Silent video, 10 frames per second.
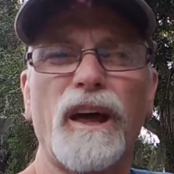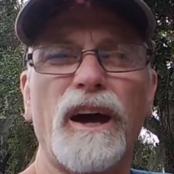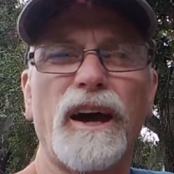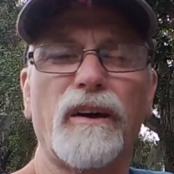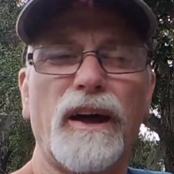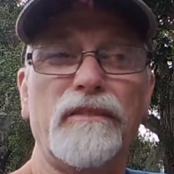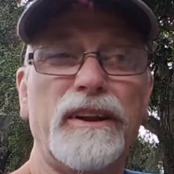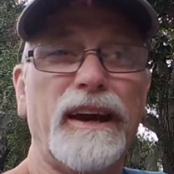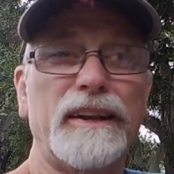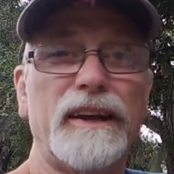I don't have
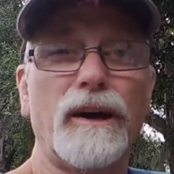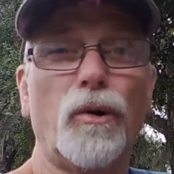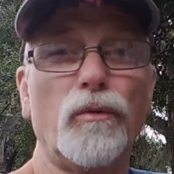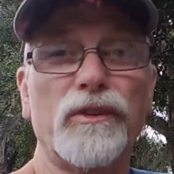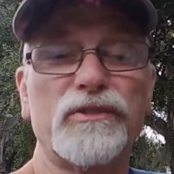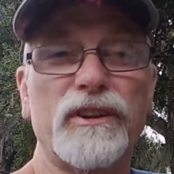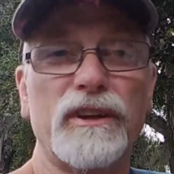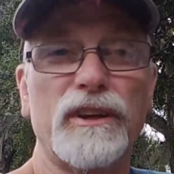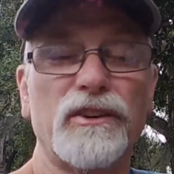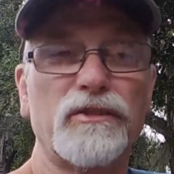any idea how old this thing
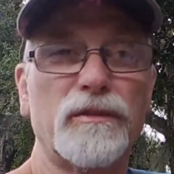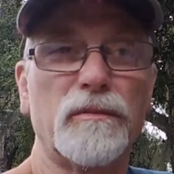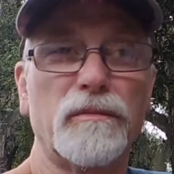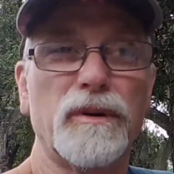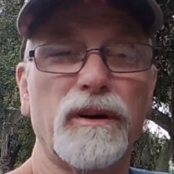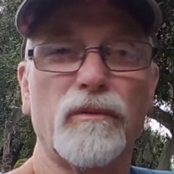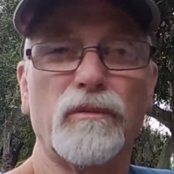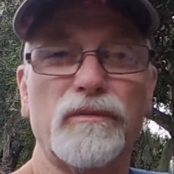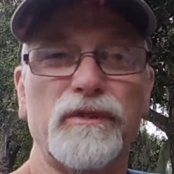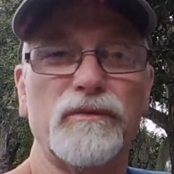is, but
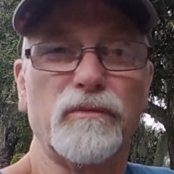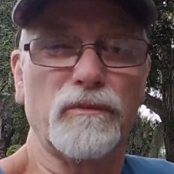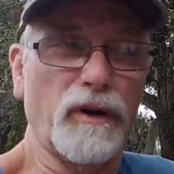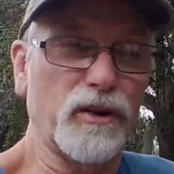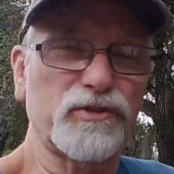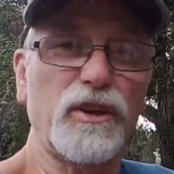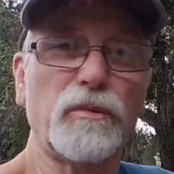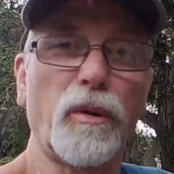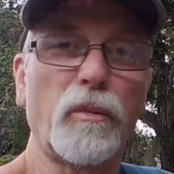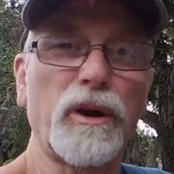I'll show you
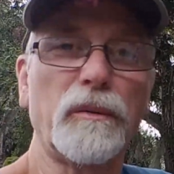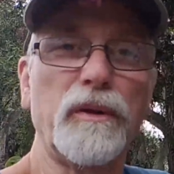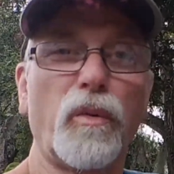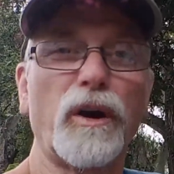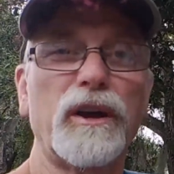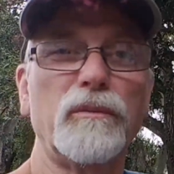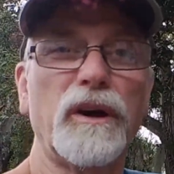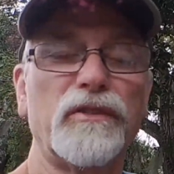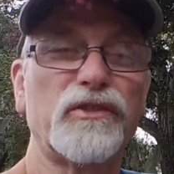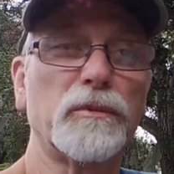what we're going to be working
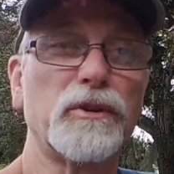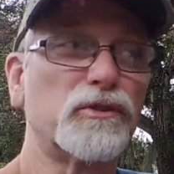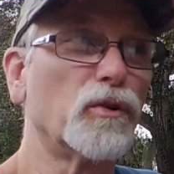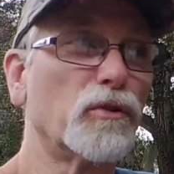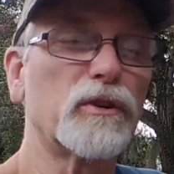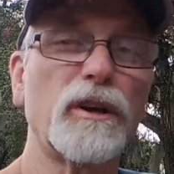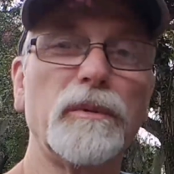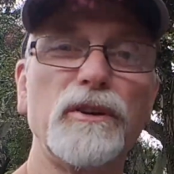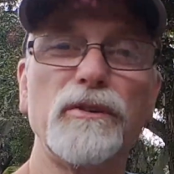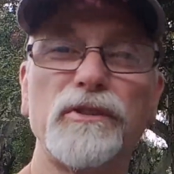with and some of the tools we're going to
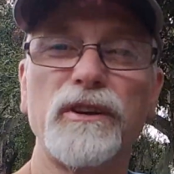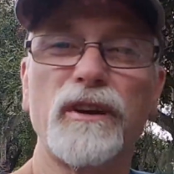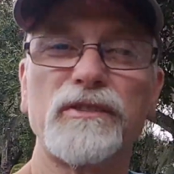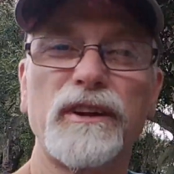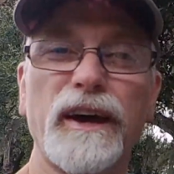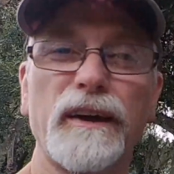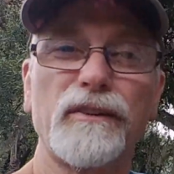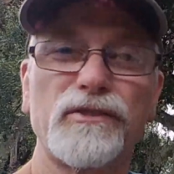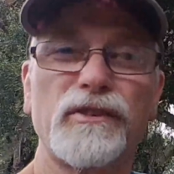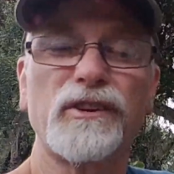be using here today.
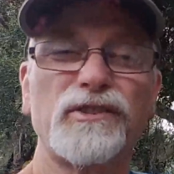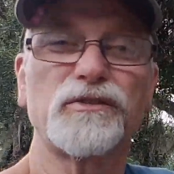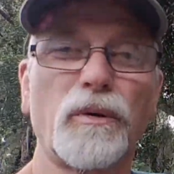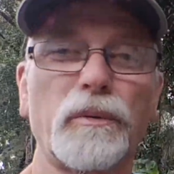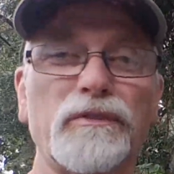So this is what we've